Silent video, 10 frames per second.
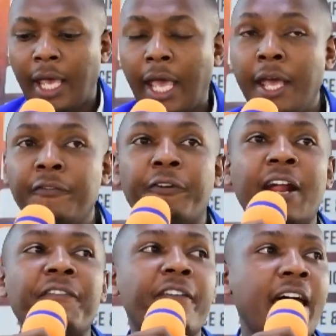for a
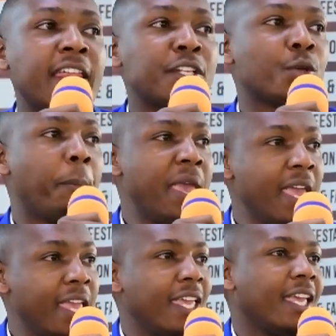father to
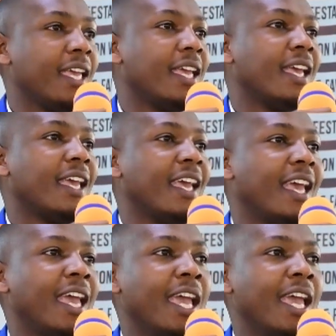be, it